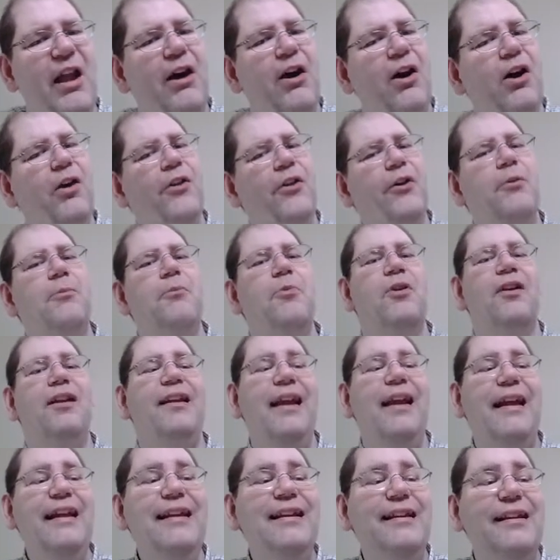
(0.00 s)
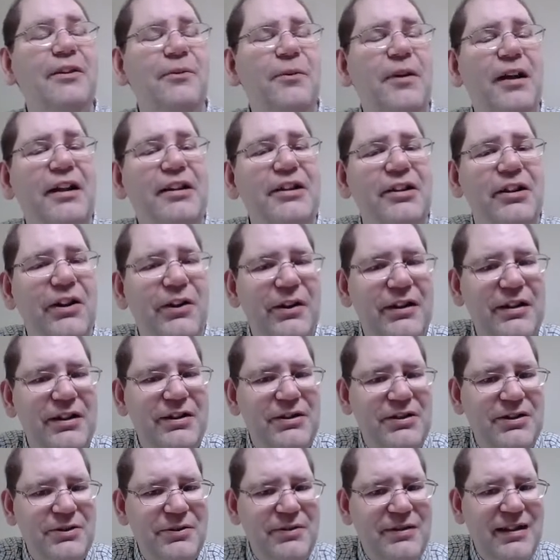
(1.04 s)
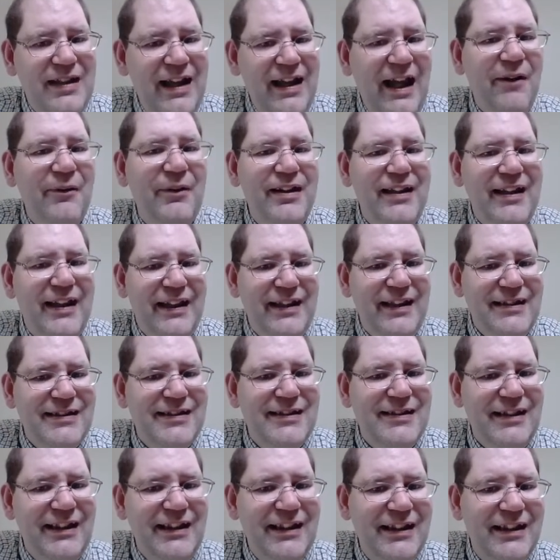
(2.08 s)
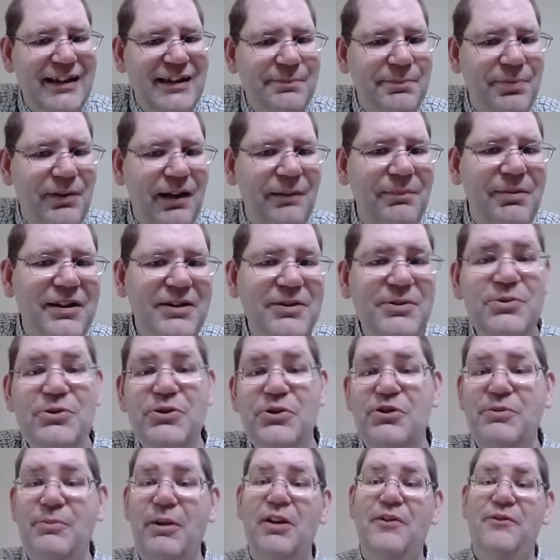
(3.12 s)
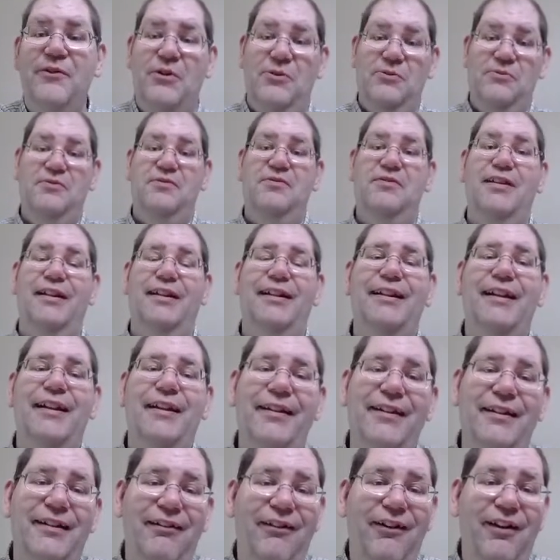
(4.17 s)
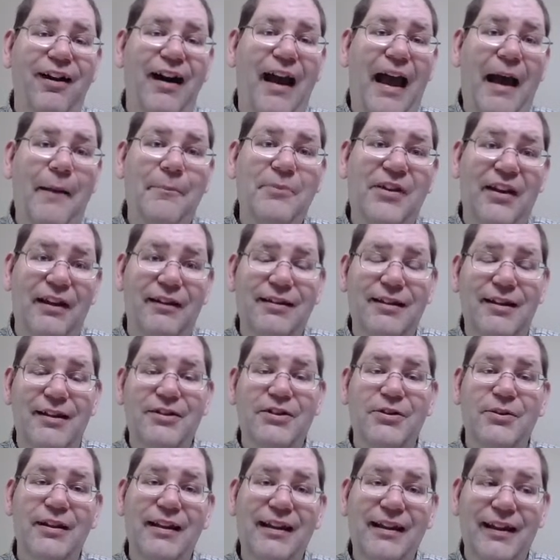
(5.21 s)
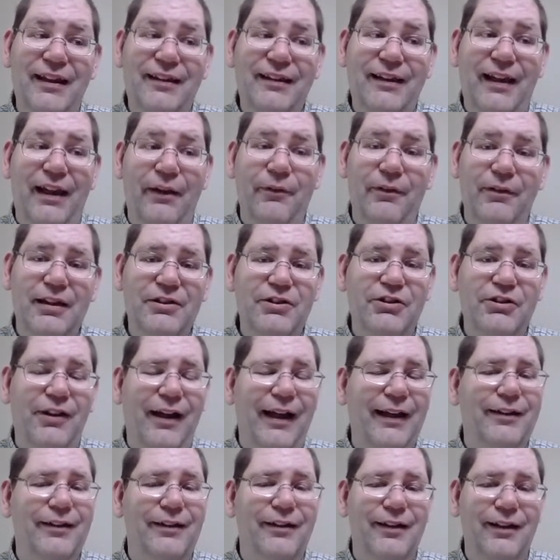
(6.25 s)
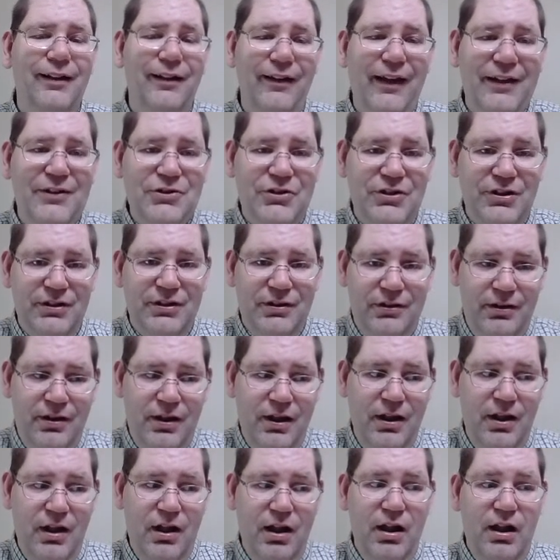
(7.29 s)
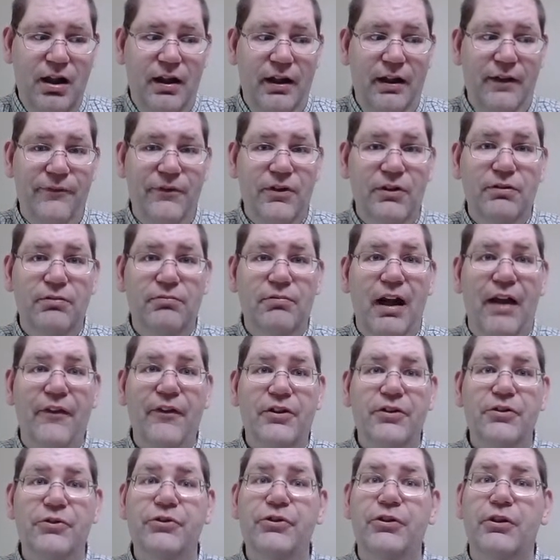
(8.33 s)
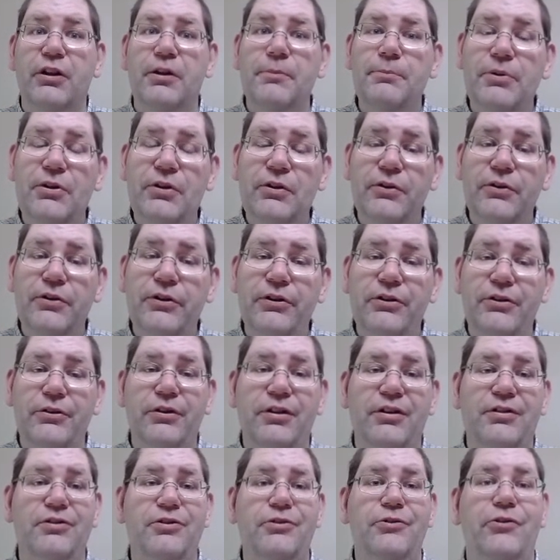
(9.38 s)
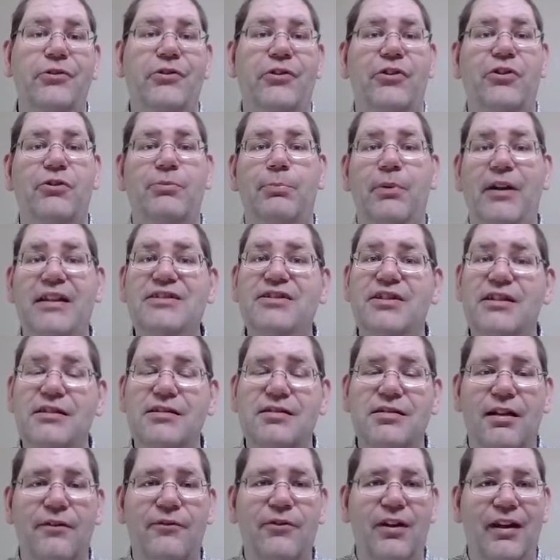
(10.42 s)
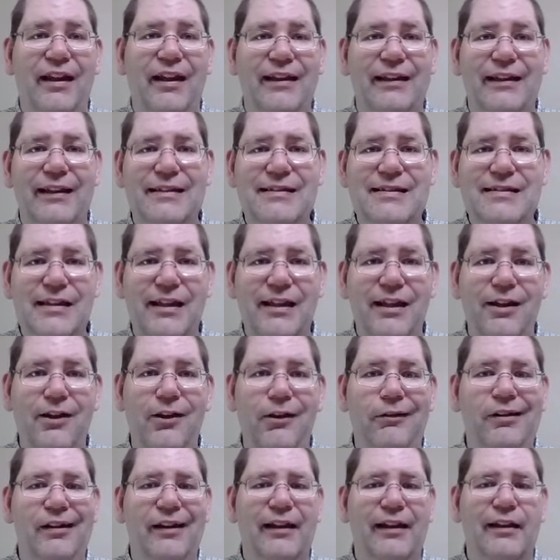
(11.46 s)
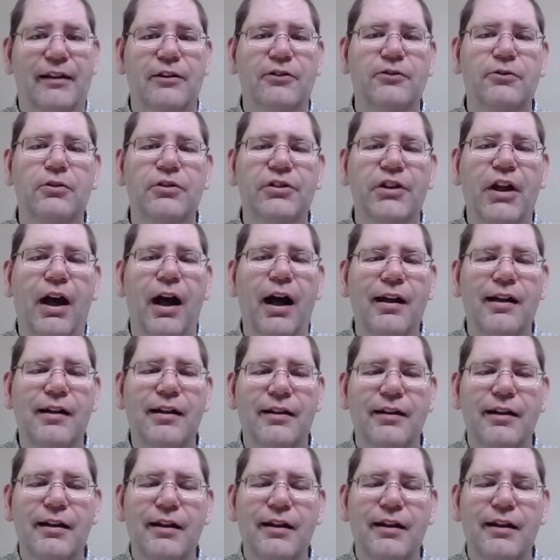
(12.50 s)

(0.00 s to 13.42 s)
Although more likely what you're going to do nowadays is probably use your smartphone. There are apps out there you can get that can track your collection. If you'd rather use your computer, you can use a spreadsheet software like Excel or like a Google Doc